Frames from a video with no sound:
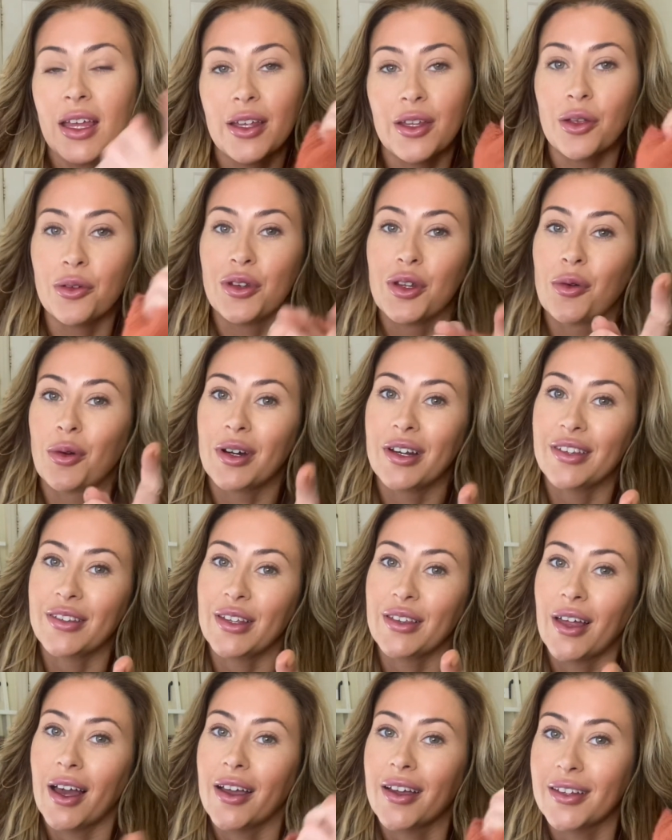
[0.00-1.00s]
You do want to
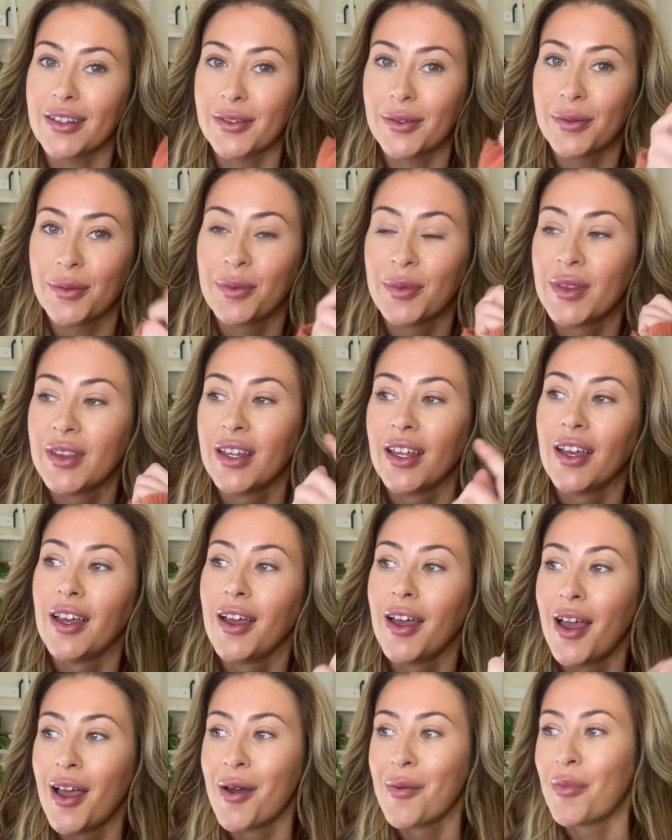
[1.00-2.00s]
see that. It's
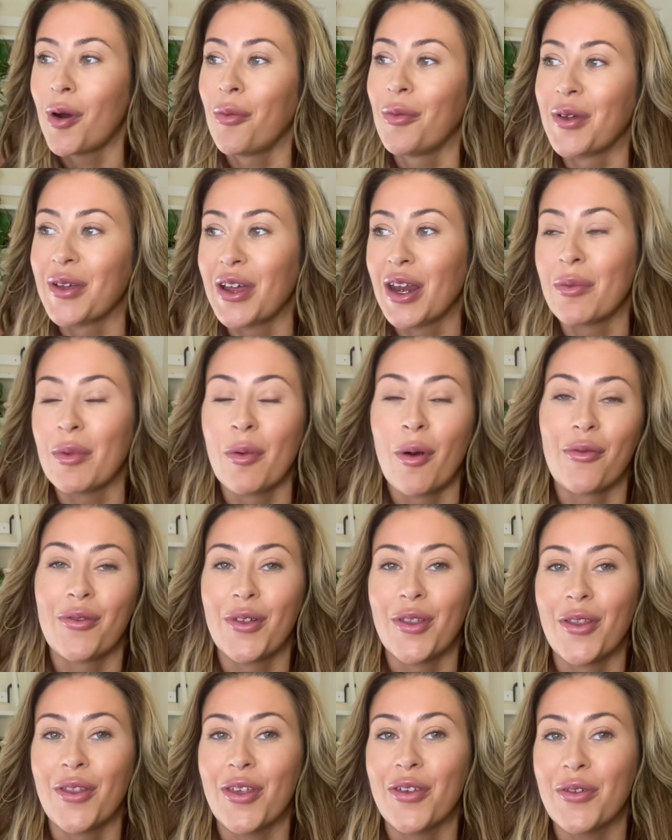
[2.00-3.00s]
probably going to be more
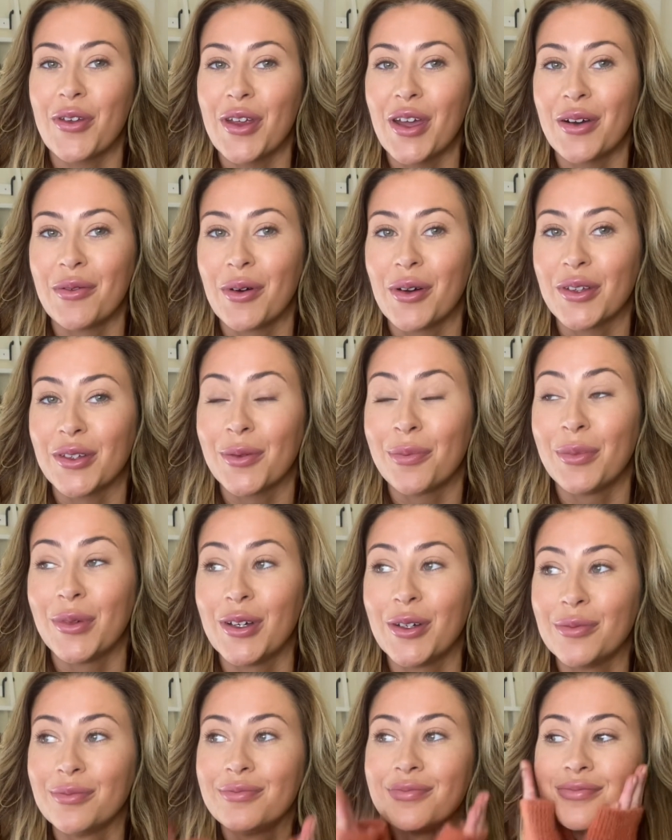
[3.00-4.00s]
fun than this video was, but